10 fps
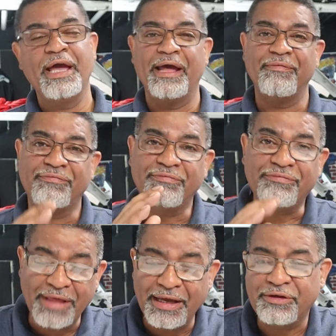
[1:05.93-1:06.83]
and
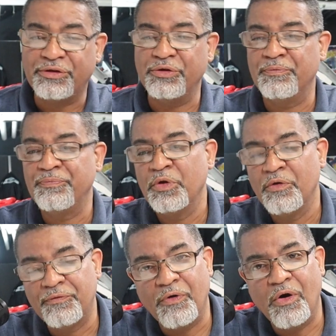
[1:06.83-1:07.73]
thank you
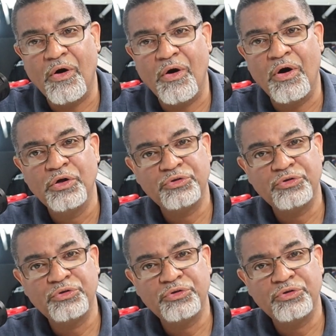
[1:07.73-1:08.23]
for